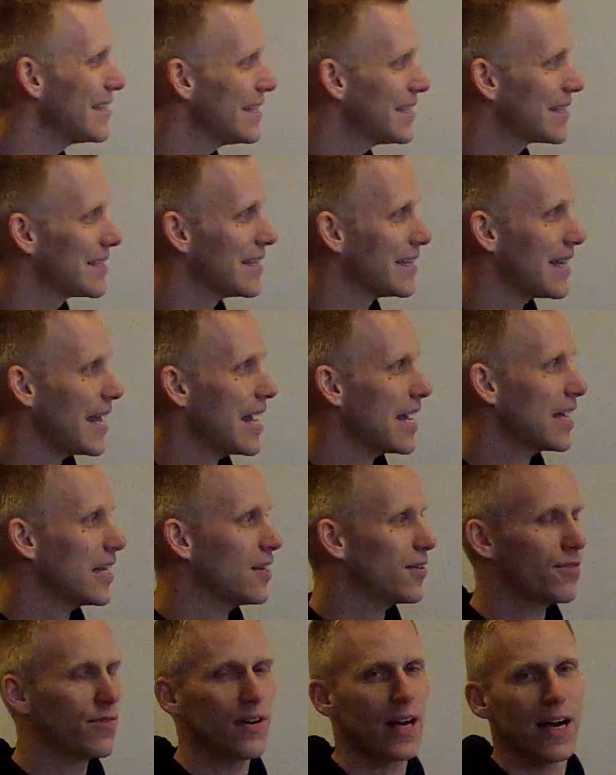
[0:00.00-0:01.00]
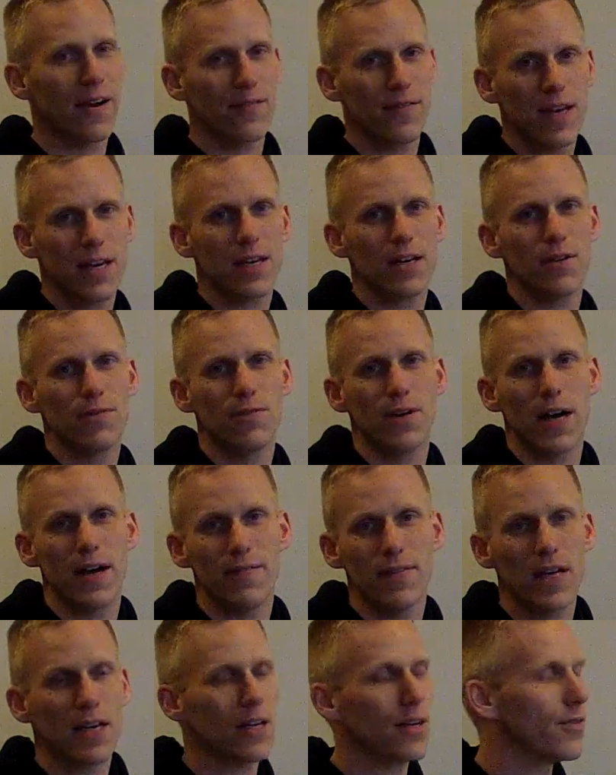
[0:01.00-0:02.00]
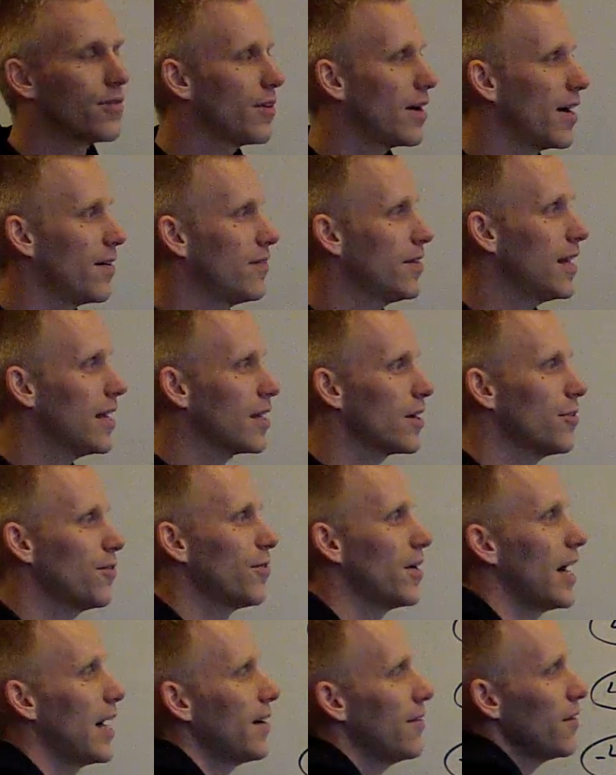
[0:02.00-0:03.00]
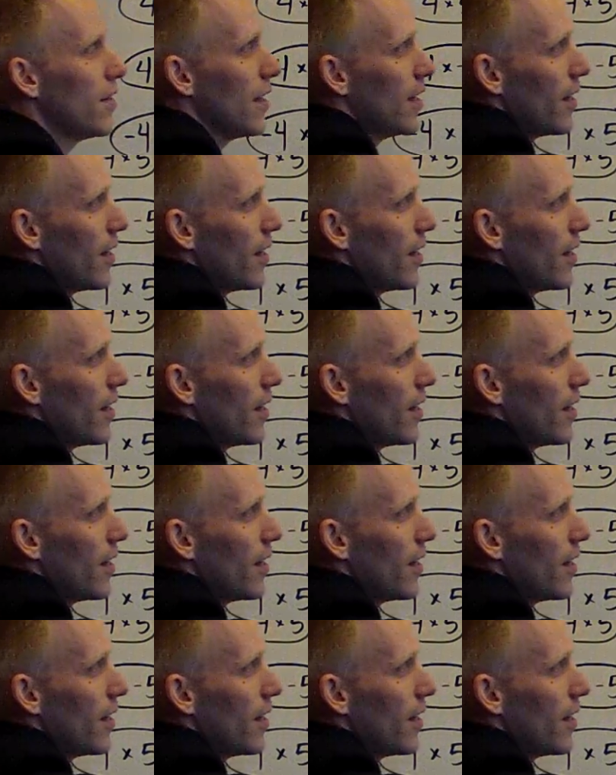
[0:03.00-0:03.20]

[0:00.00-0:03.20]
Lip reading: it's negative 5, negative 5, negative 5, negative 5,